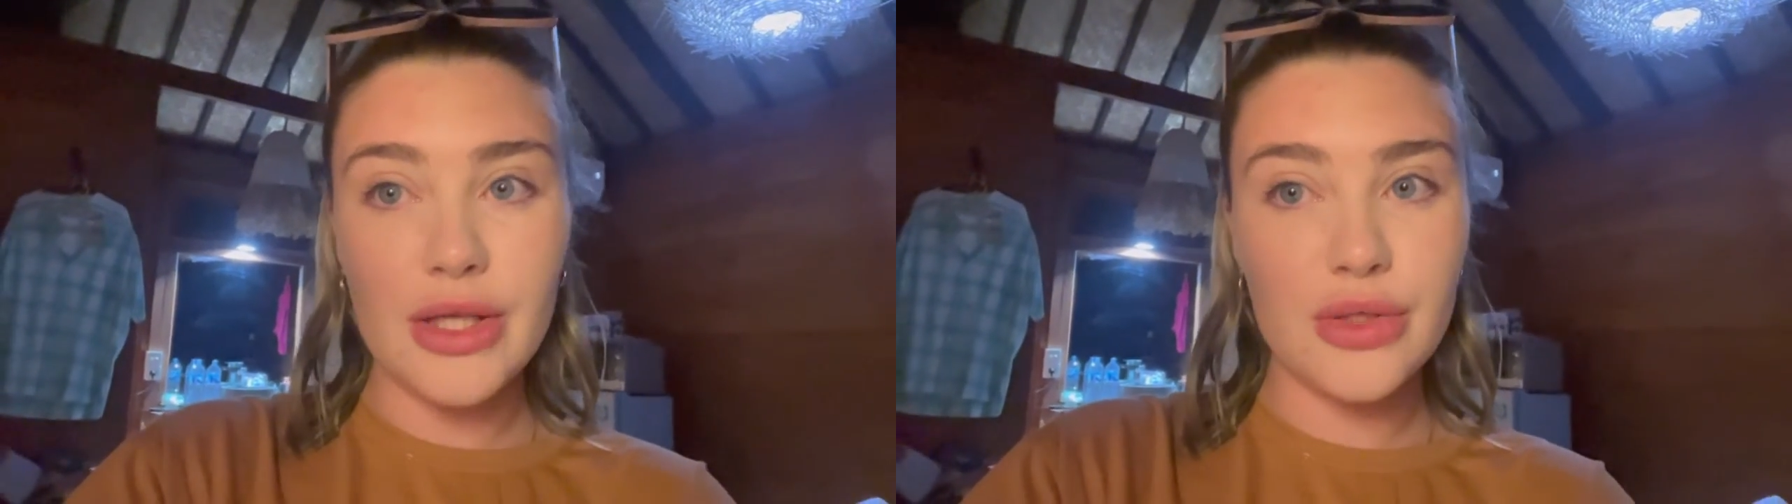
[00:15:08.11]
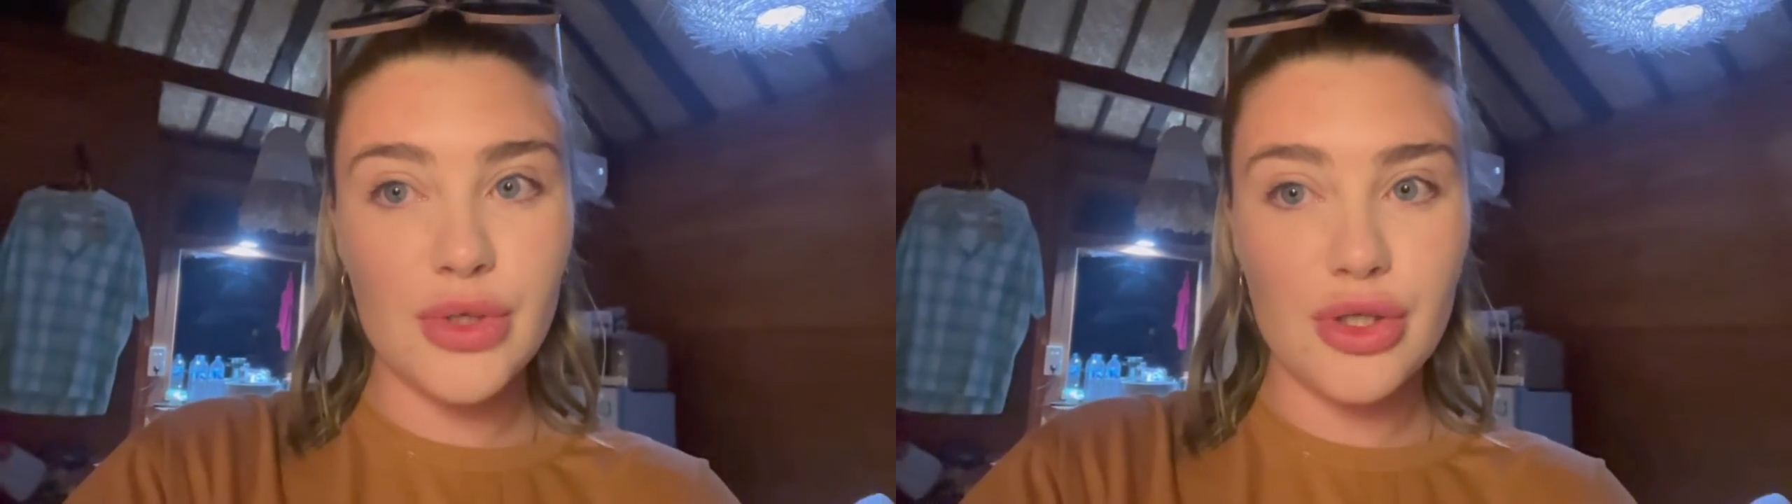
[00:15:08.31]

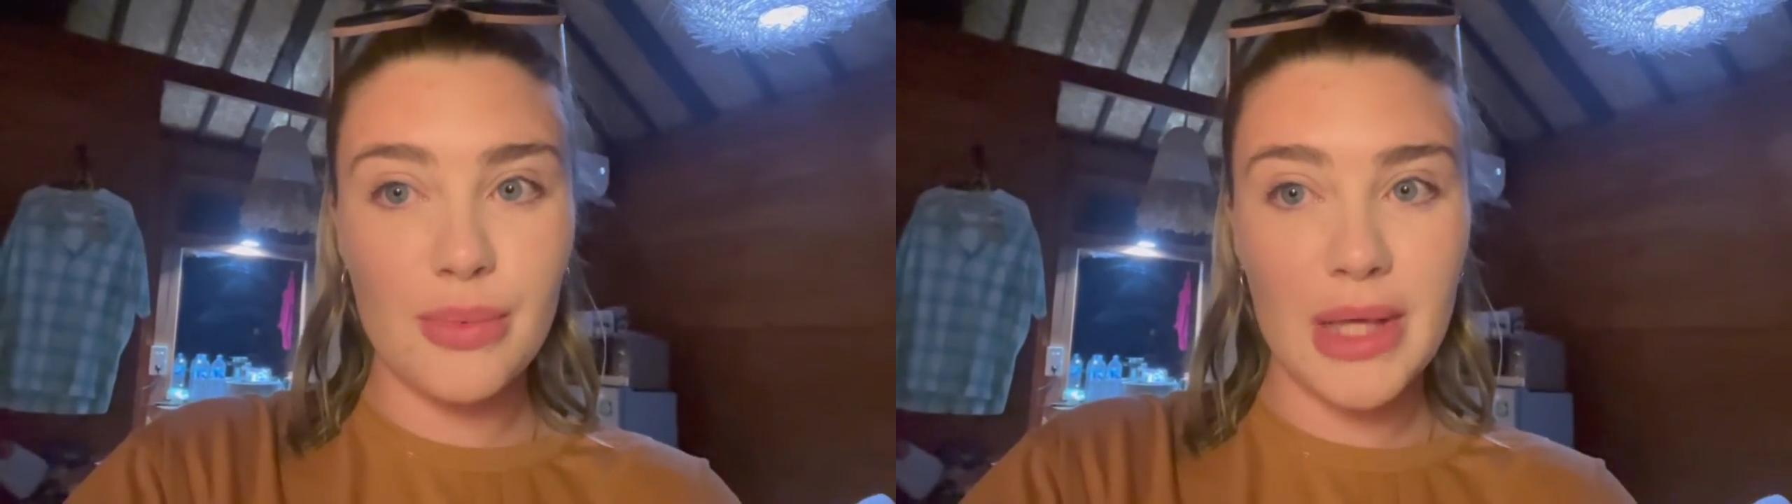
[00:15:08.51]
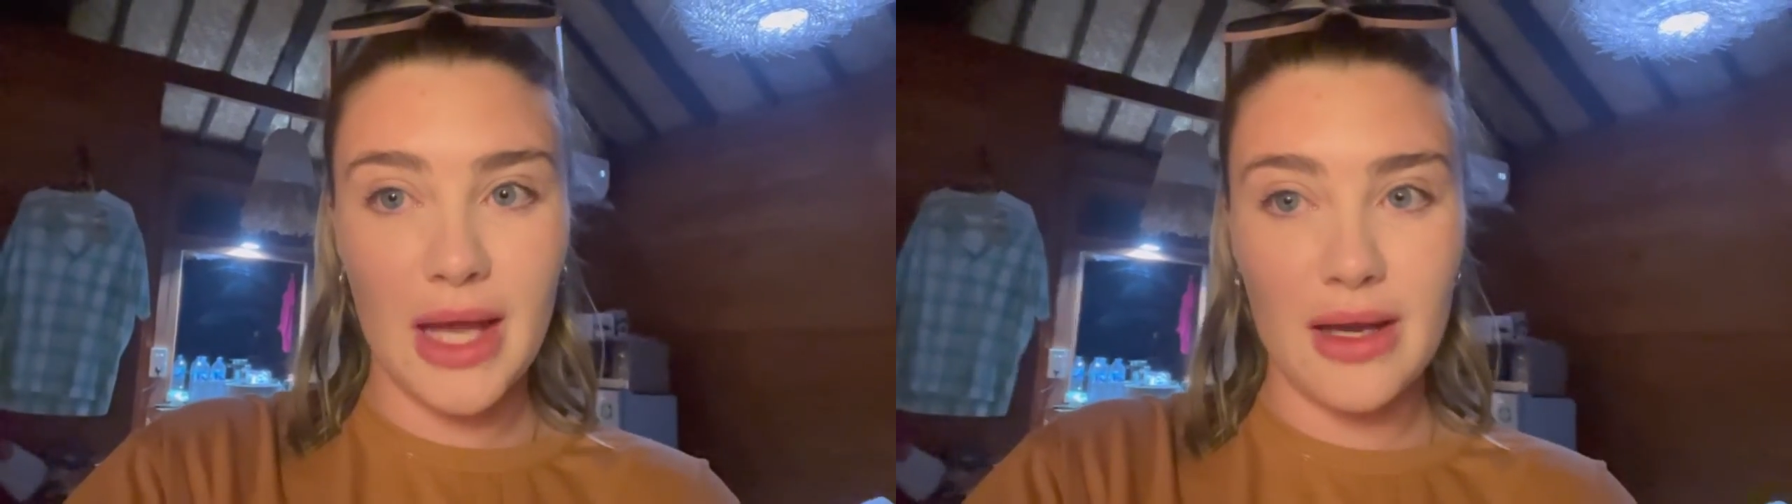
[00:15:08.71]
so we should
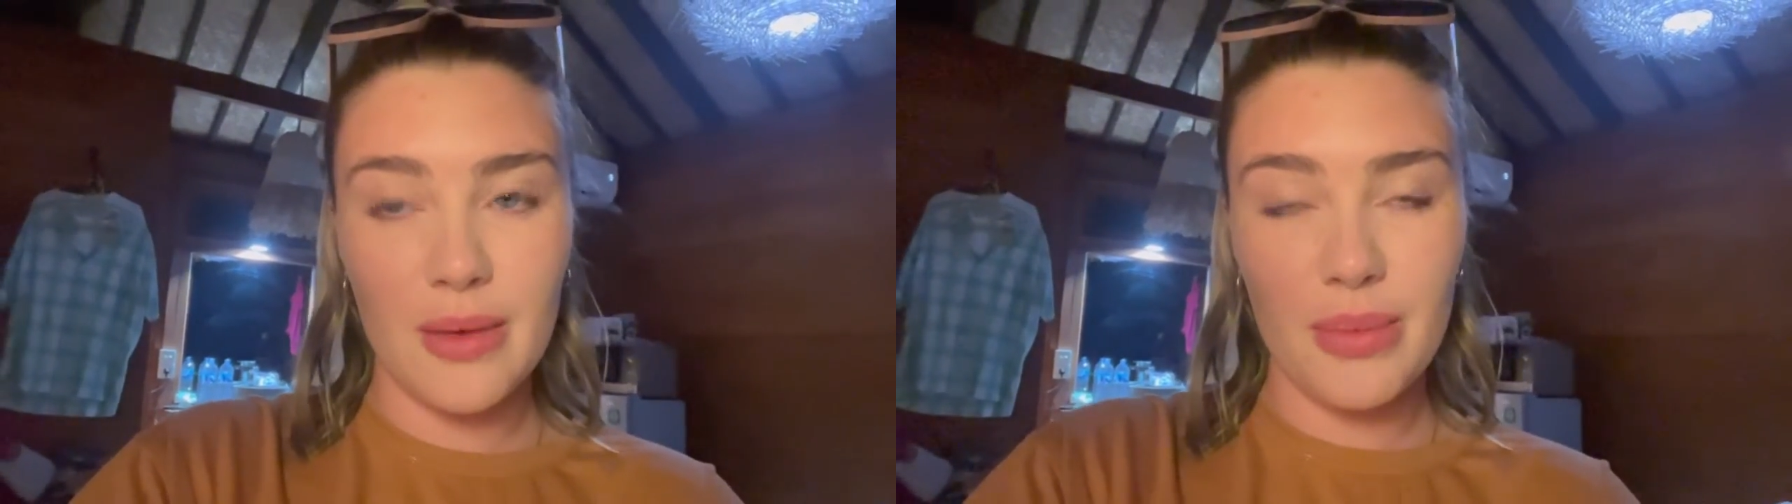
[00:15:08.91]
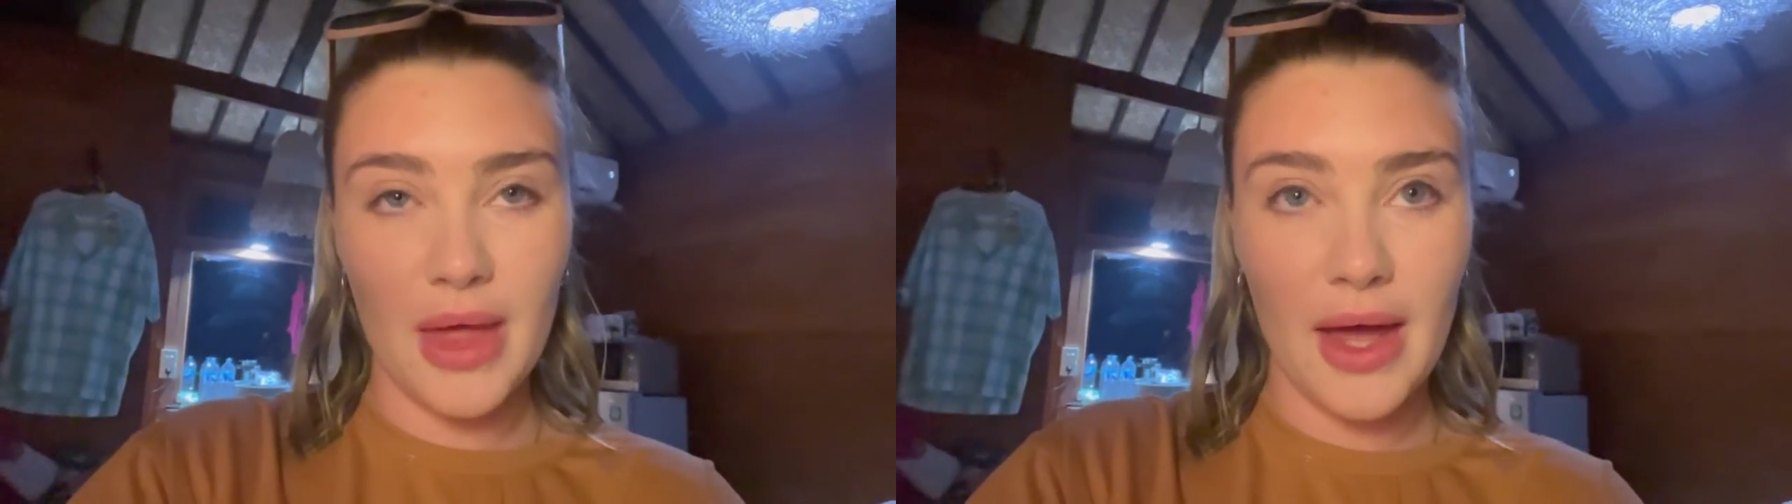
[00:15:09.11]
be getting
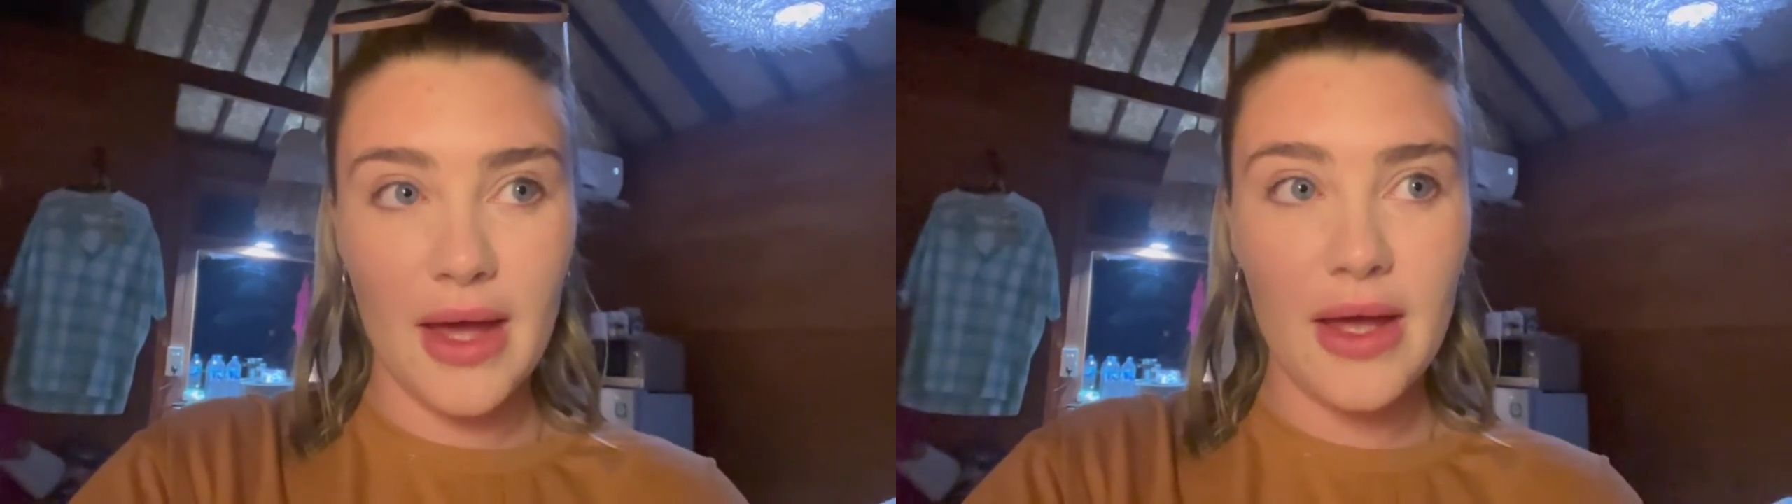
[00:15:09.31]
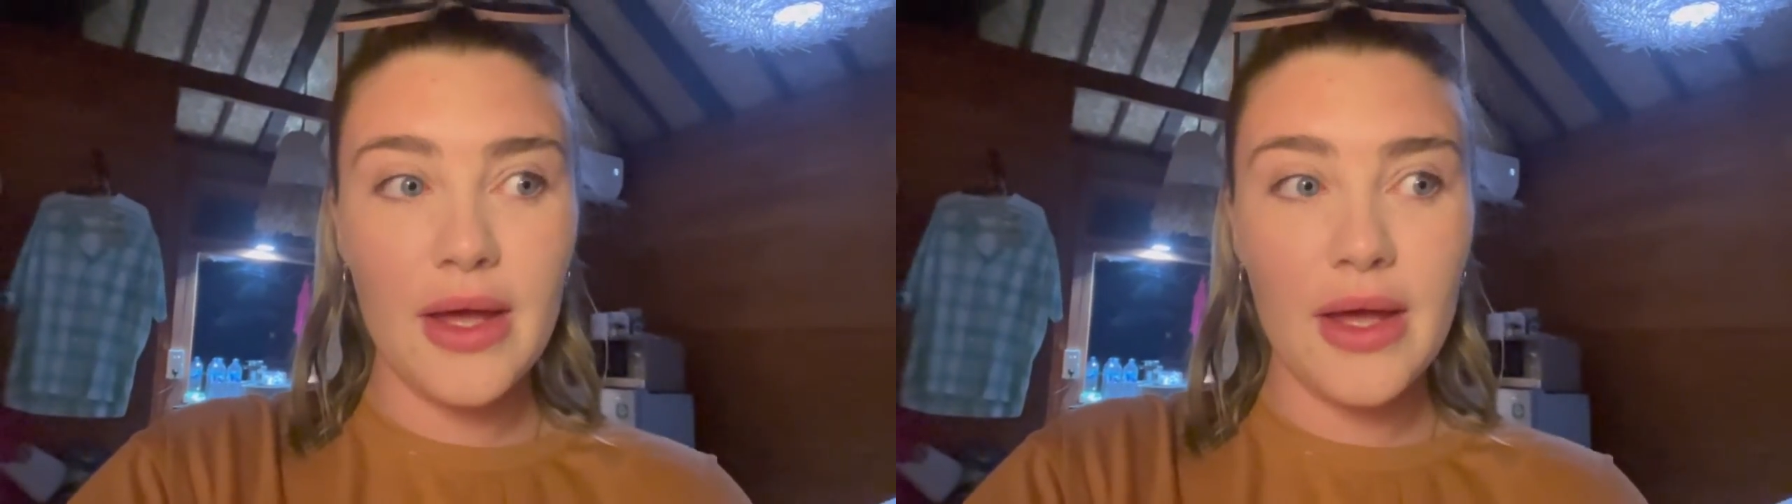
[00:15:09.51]
up there